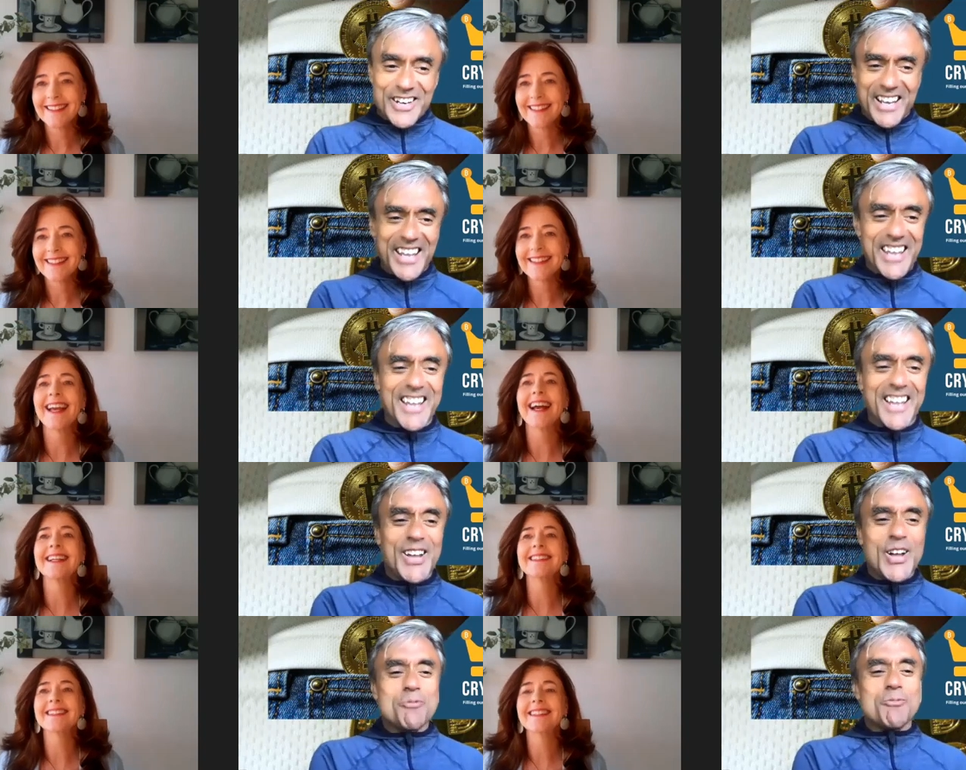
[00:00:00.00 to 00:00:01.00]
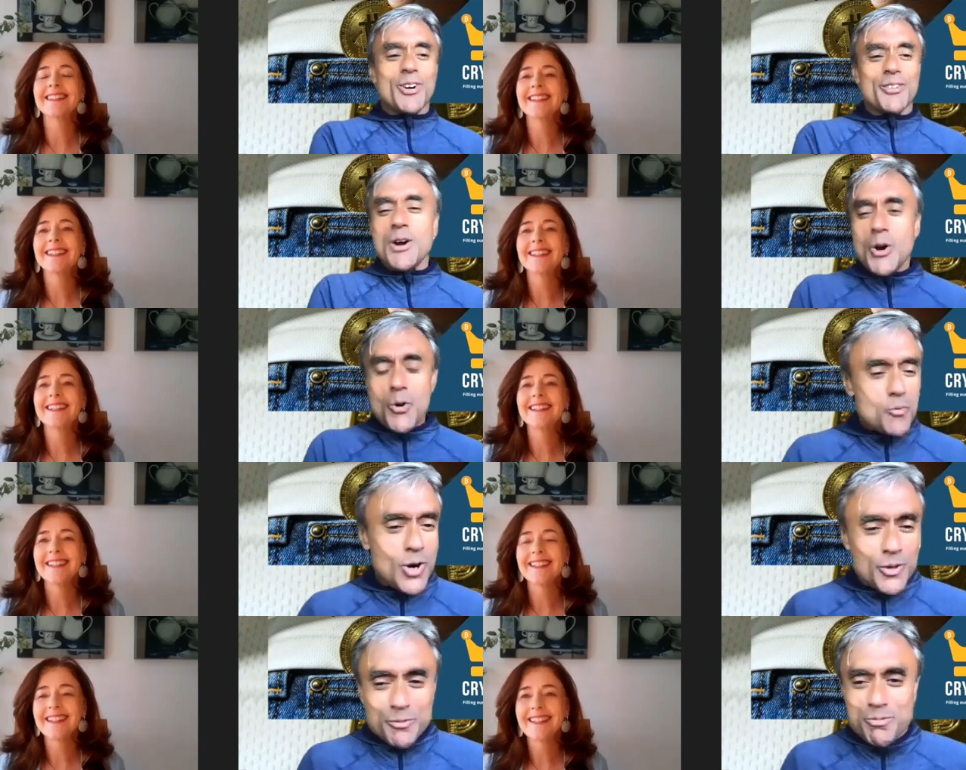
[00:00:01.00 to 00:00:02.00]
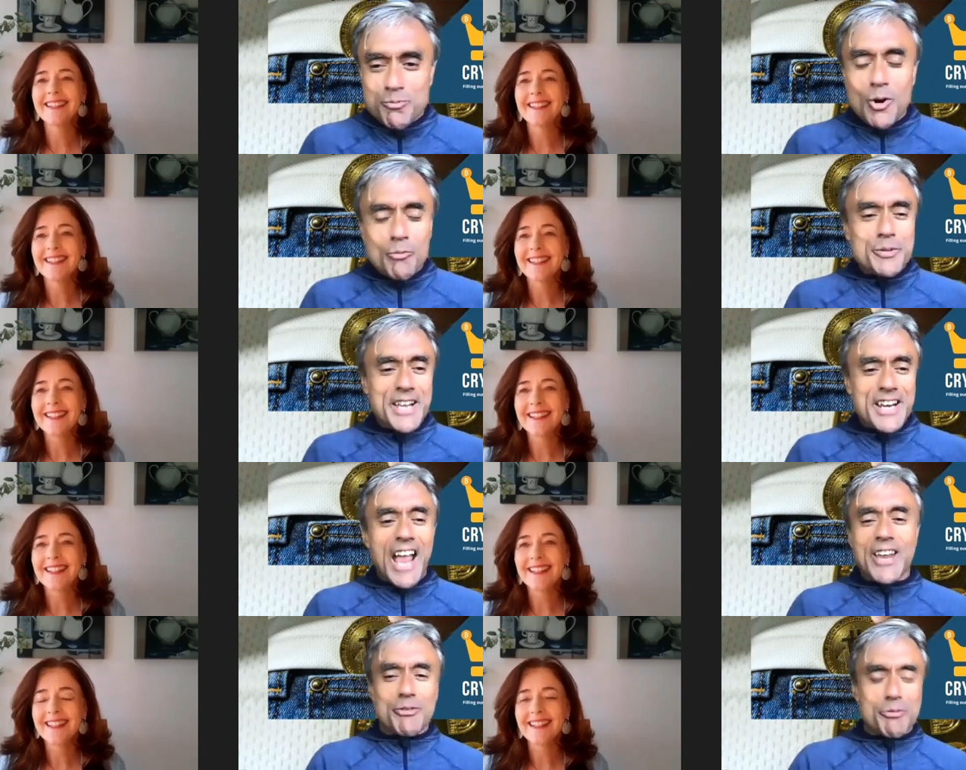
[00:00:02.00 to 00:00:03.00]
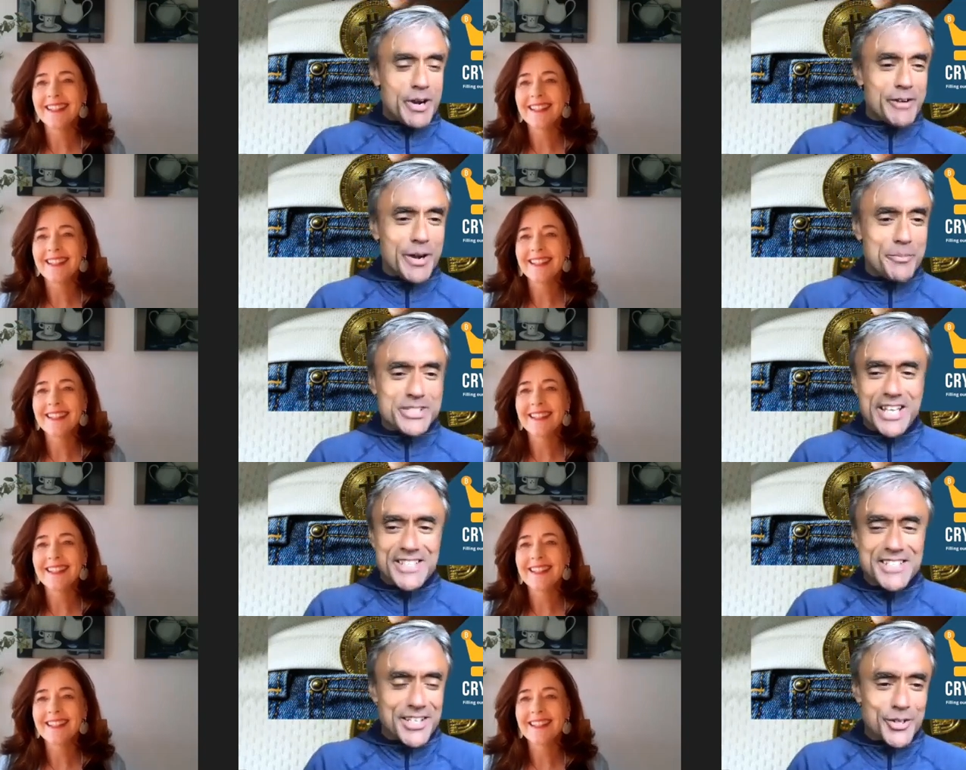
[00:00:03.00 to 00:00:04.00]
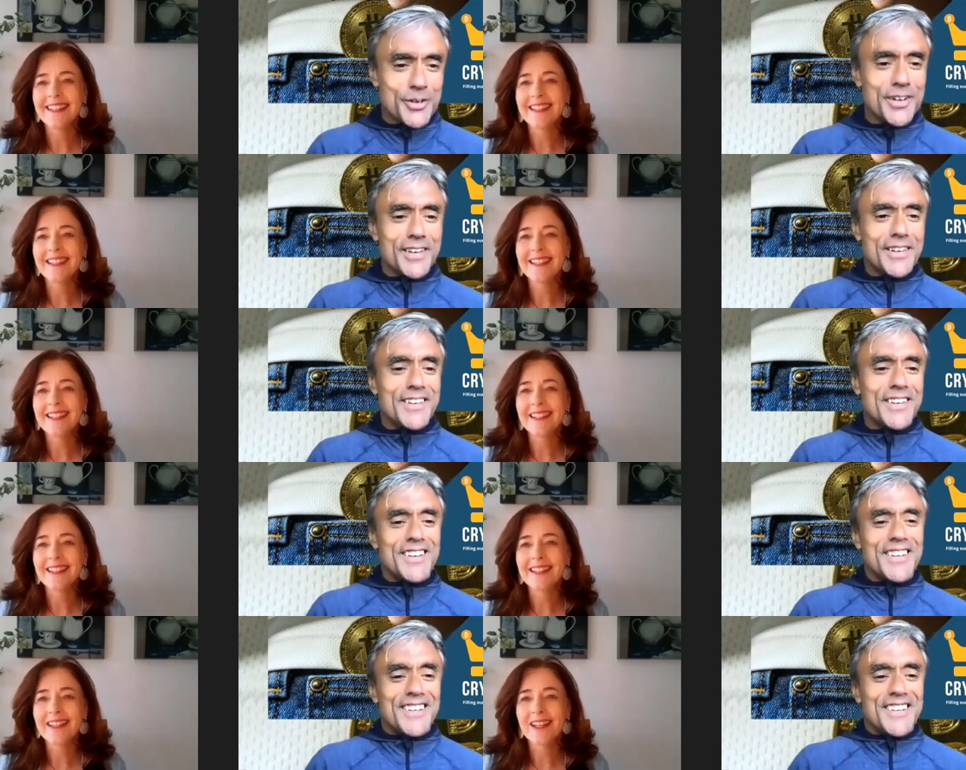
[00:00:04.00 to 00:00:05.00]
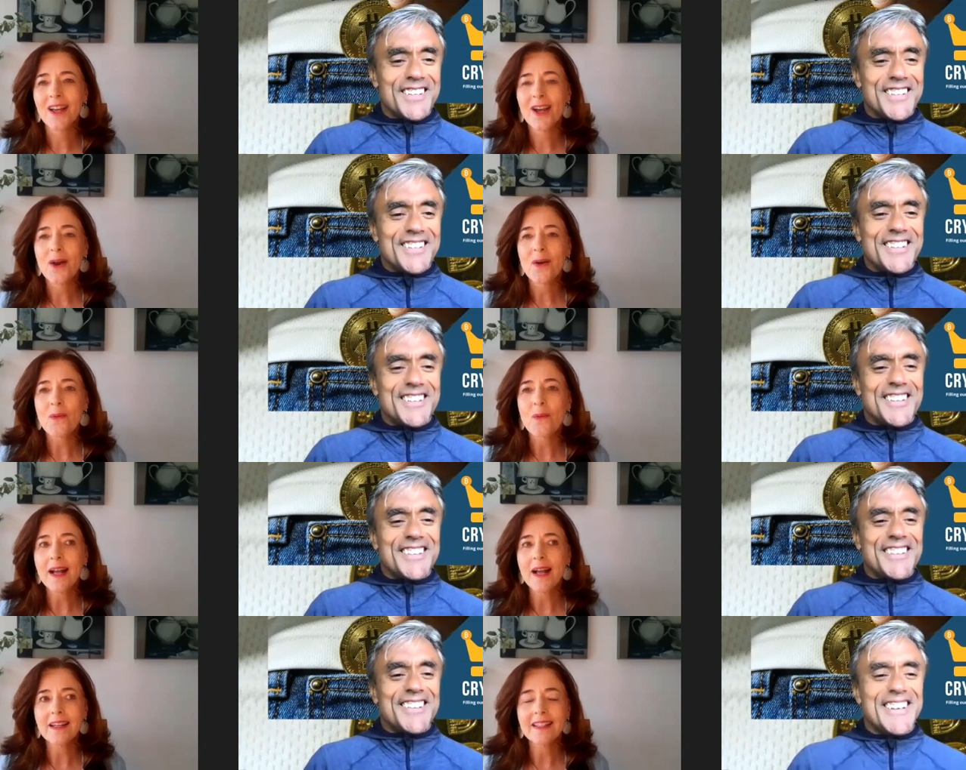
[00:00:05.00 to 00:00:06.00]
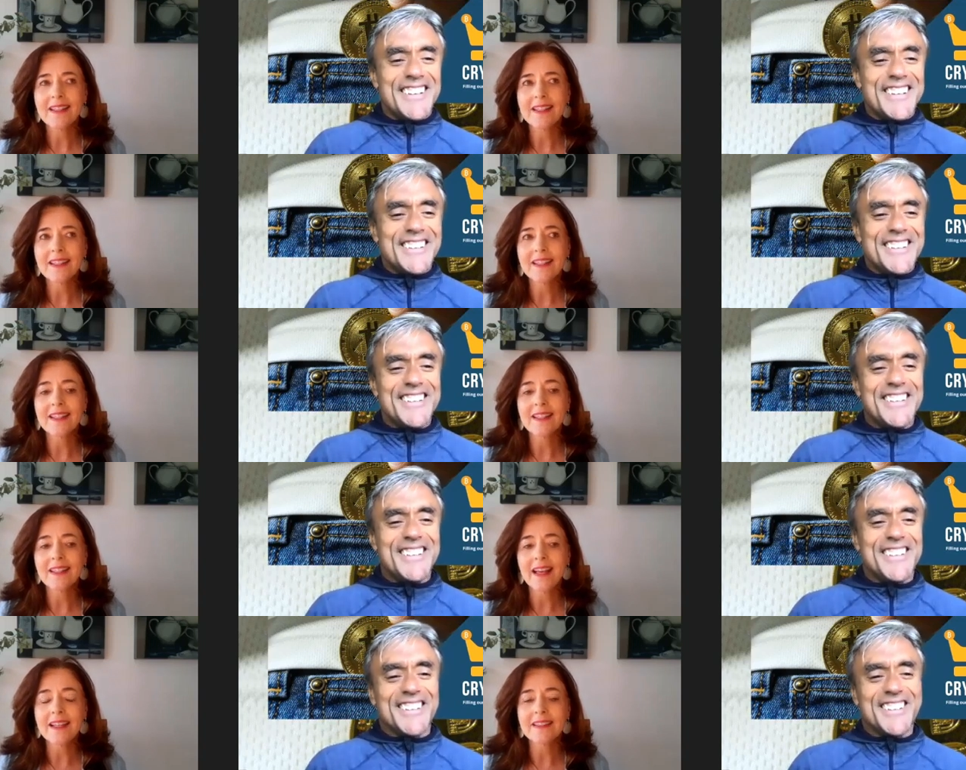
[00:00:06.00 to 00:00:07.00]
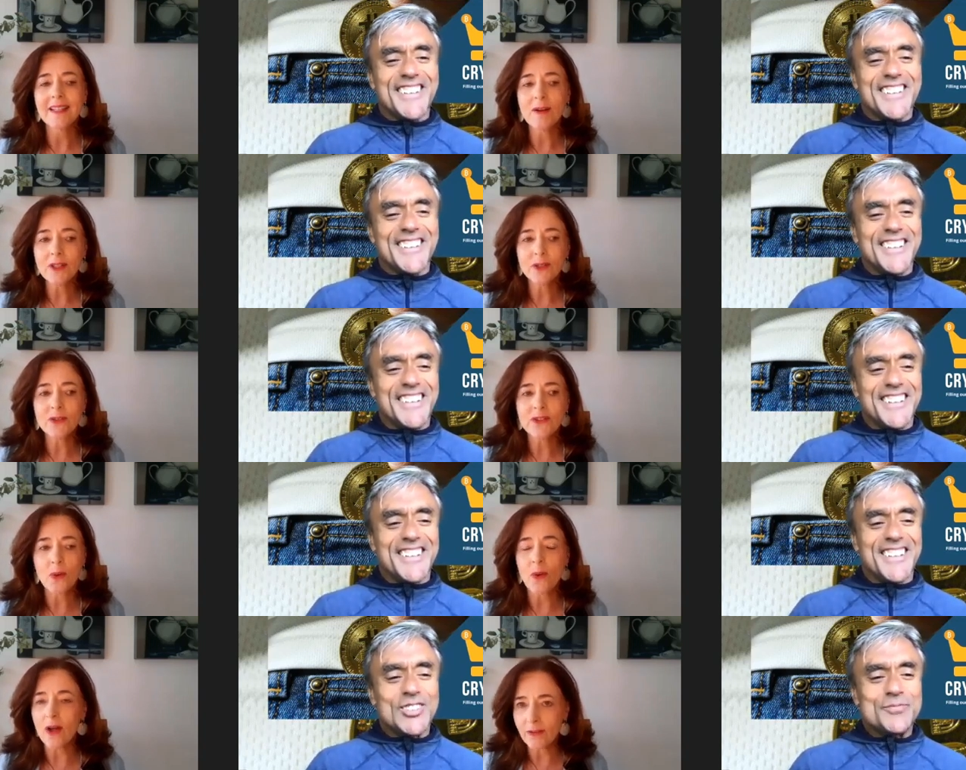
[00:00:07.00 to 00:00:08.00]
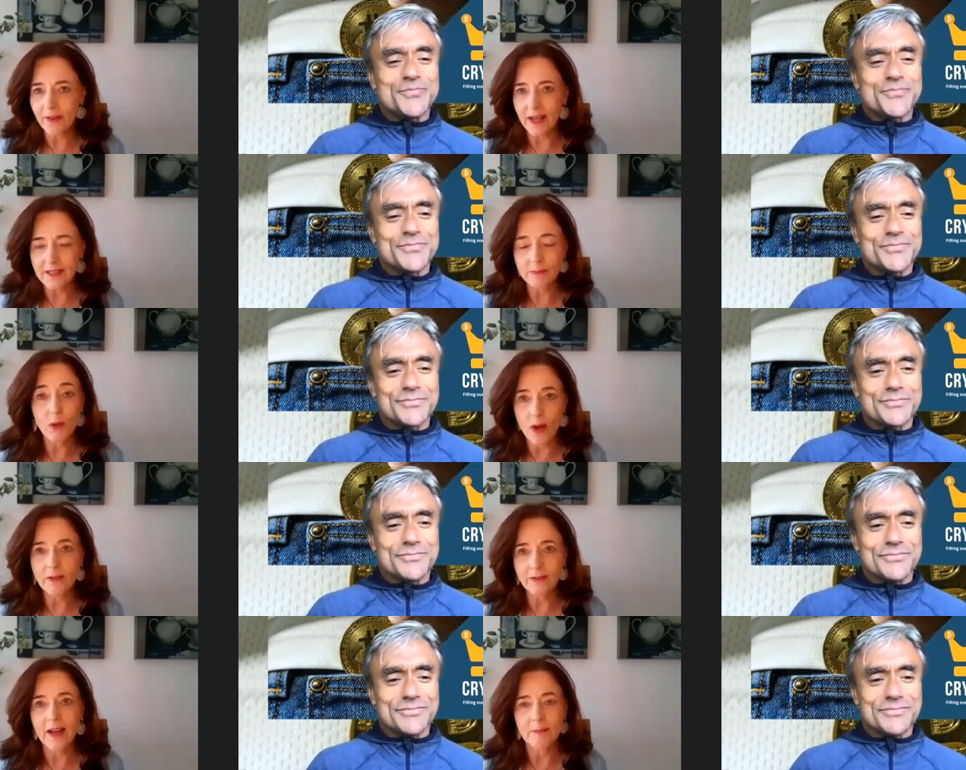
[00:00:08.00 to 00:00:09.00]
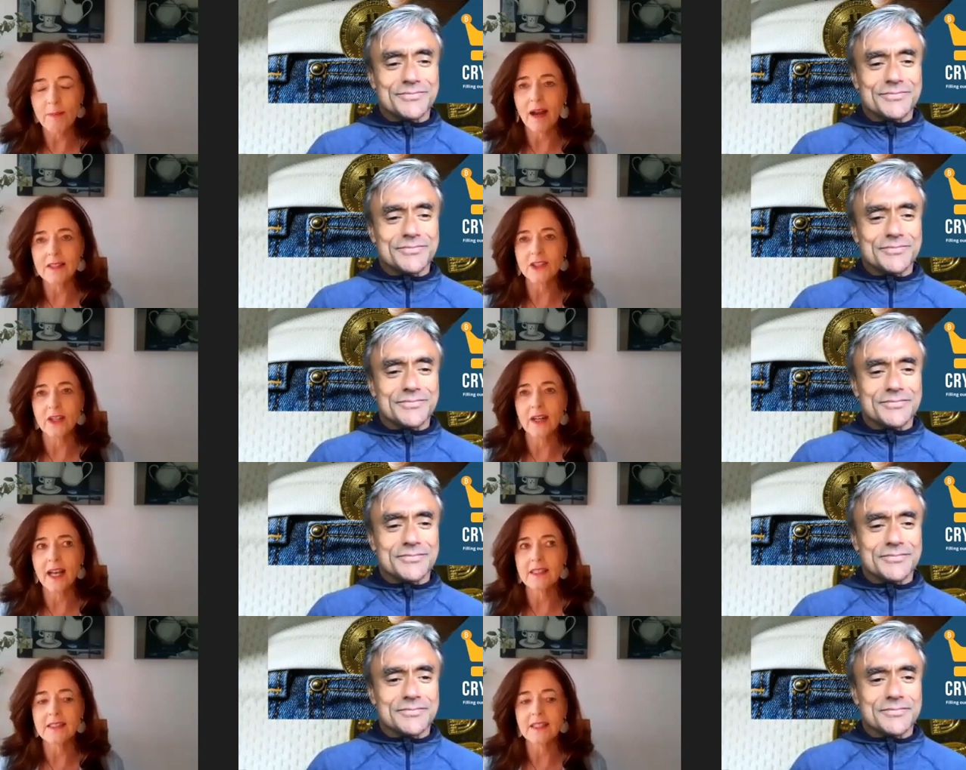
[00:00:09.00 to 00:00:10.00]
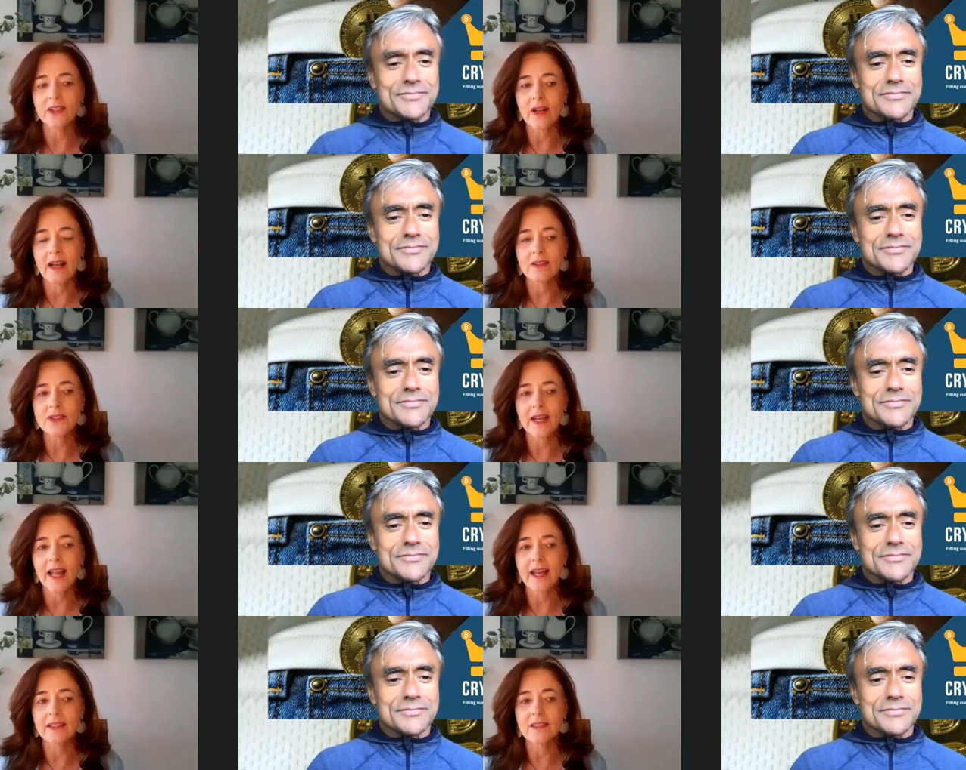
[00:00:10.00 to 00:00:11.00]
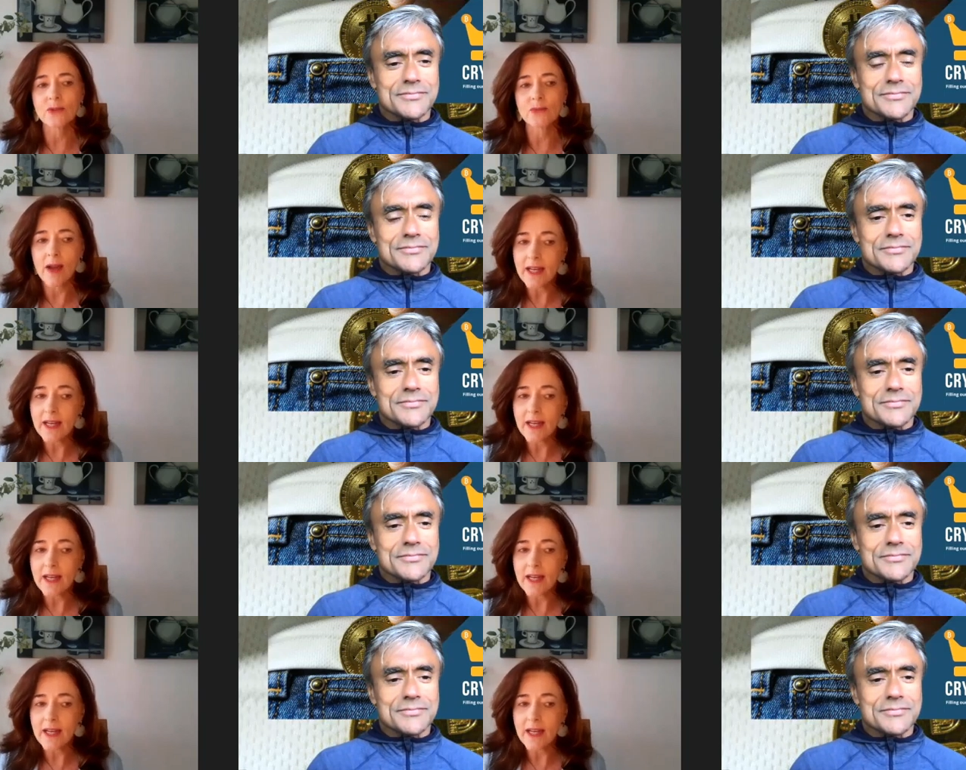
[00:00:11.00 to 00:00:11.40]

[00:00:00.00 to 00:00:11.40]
Speaker 1: Yes. What, what, what would be an accurate way of representing you?
Speaker 2: Well, someone who's a qualified, I'm a qualified barrister and a senior counsel. And right